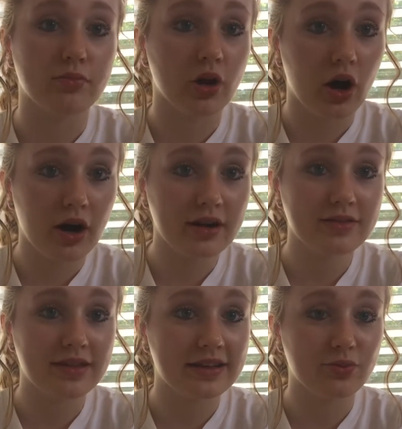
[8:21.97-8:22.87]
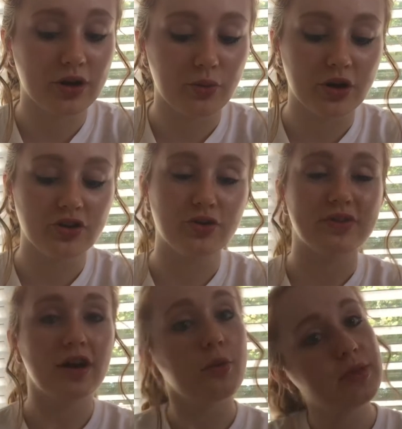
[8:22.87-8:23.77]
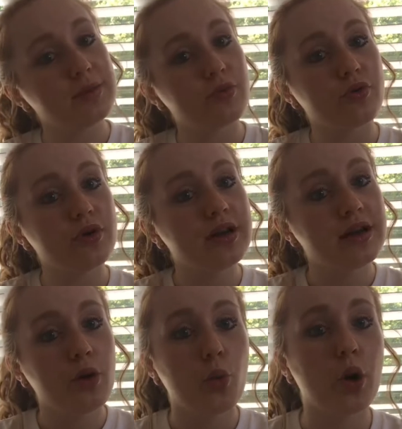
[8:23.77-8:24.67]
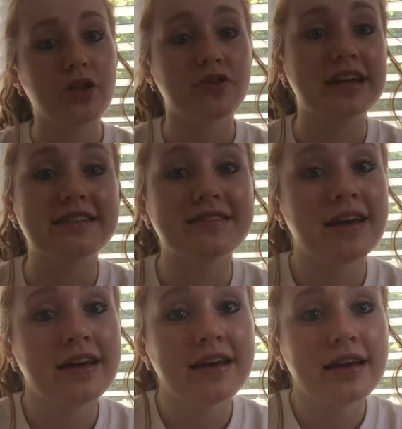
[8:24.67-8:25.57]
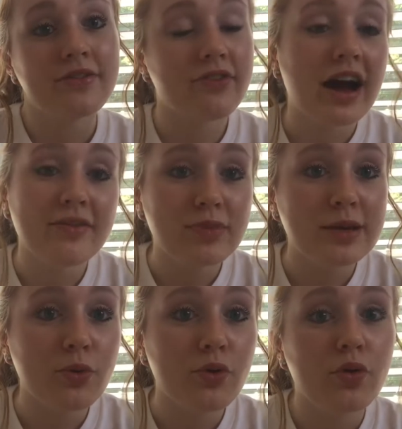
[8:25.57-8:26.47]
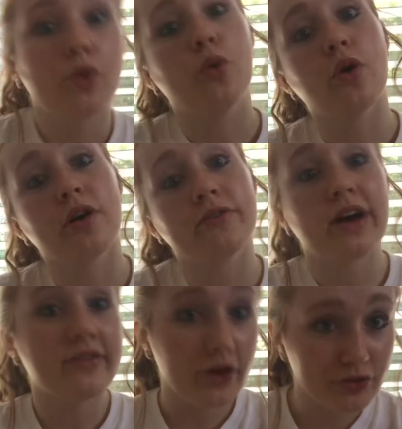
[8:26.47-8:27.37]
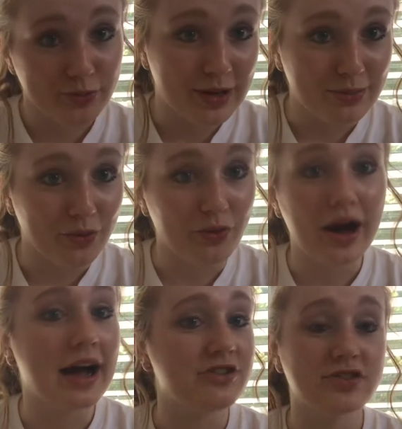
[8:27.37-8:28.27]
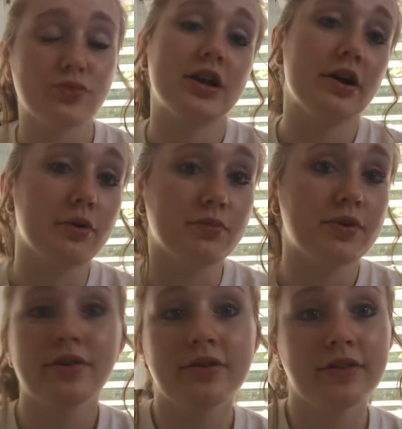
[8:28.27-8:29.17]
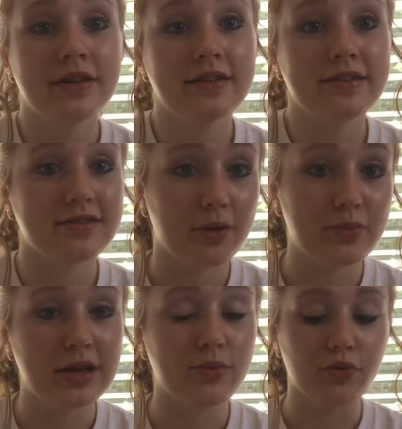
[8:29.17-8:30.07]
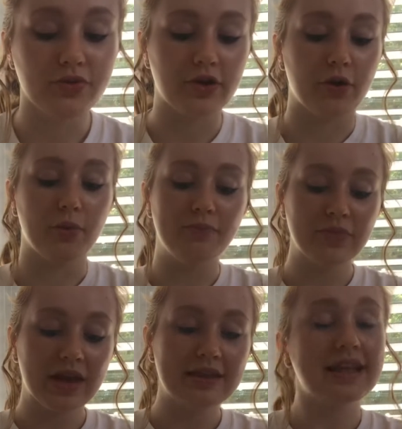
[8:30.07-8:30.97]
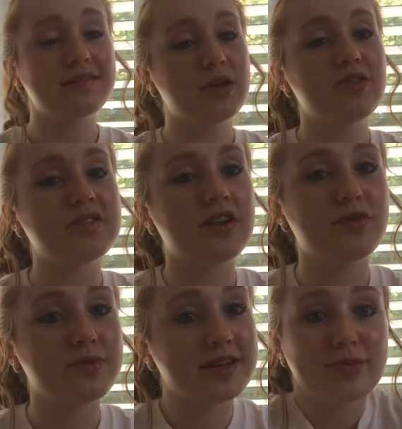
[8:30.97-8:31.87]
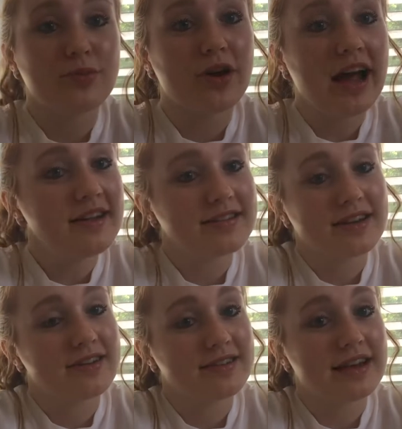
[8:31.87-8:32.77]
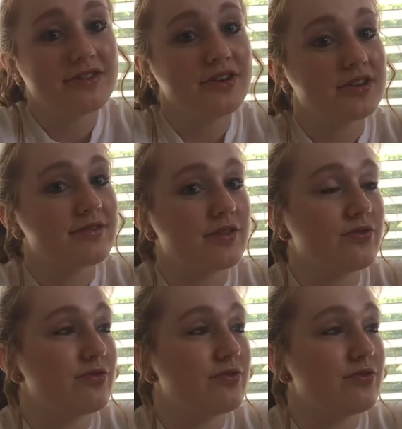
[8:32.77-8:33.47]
blog. That's what I want to do, is help people, whether it's 5 people or 500 people. I just want to help some people. So that's the main reason I do it, because people asked, and I was like, look,